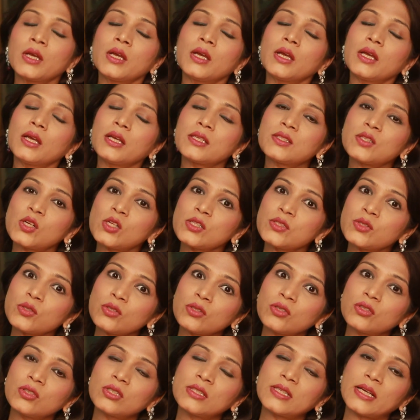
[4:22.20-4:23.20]
It's also a
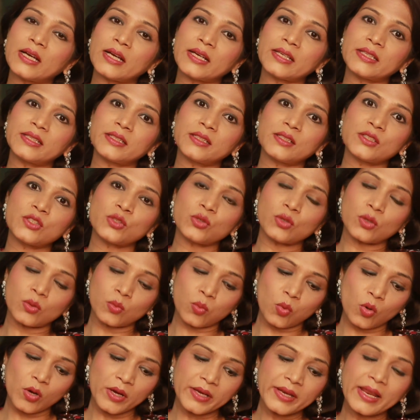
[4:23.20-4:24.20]
good idea to
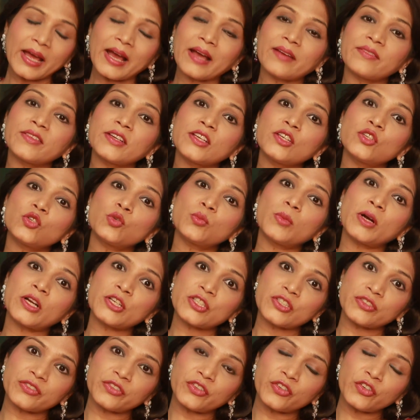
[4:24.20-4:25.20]
avoid having too much
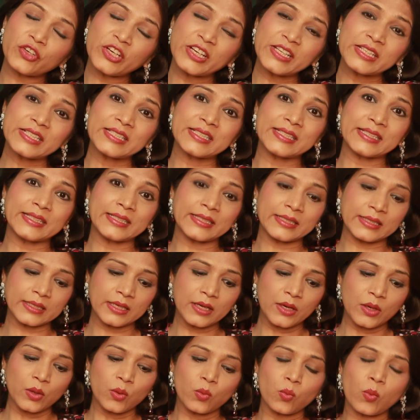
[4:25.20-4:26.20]
of green tea,
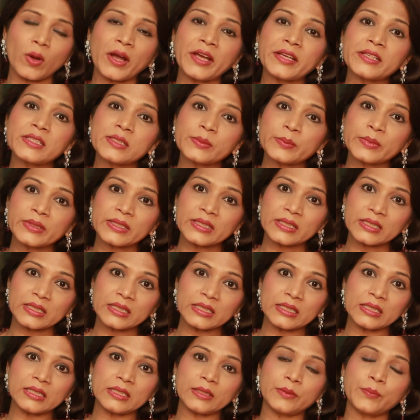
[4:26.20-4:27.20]
vitamin
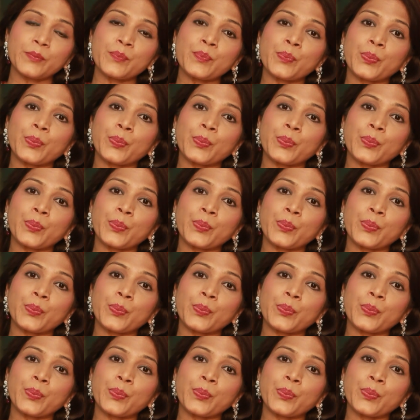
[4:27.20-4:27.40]
E,